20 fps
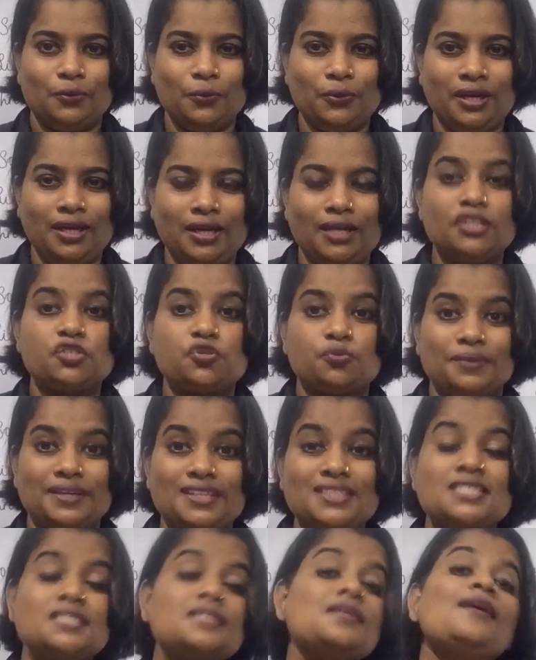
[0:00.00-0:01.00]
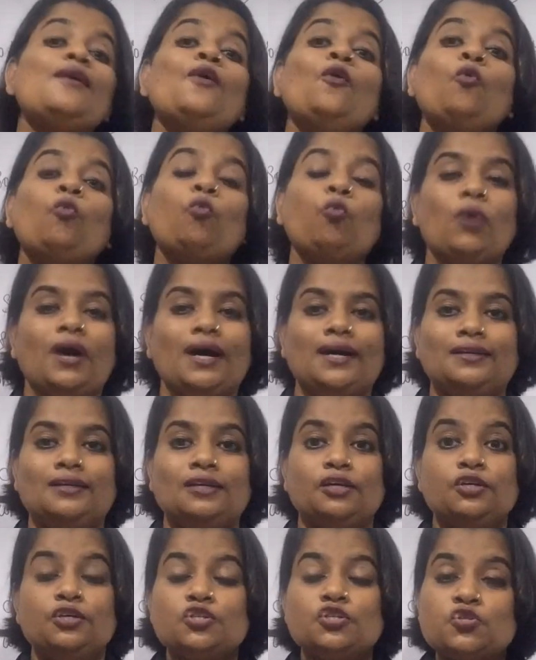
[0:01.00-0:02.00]
Okay, it means
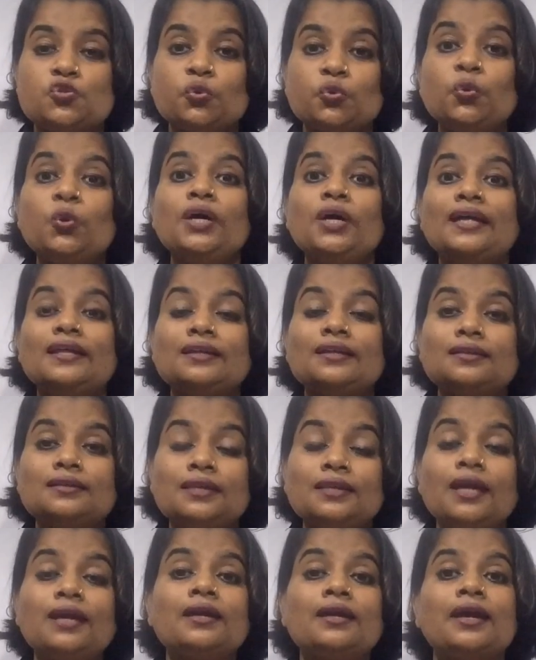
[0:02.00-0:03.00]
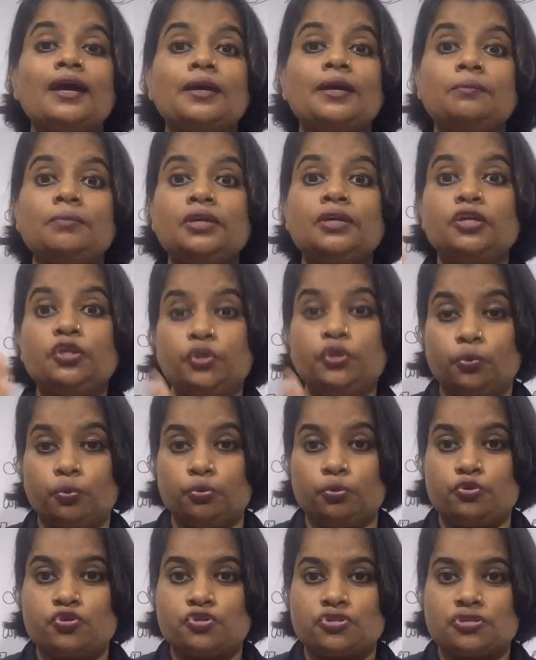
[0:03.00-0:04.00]
one. So they can be
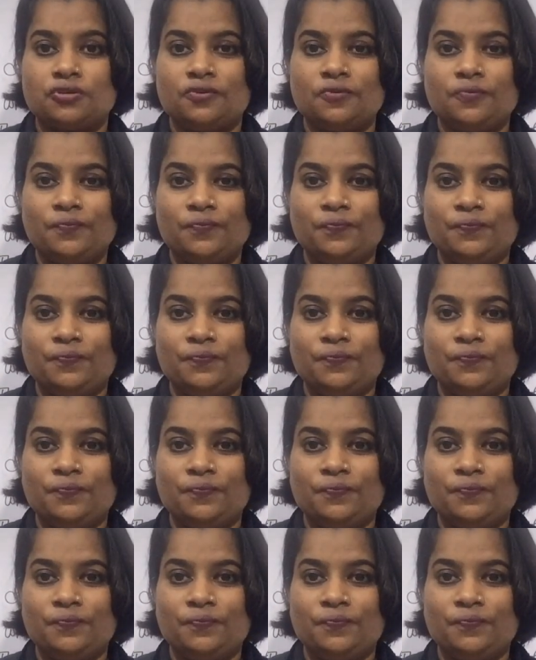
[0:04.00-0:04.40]
used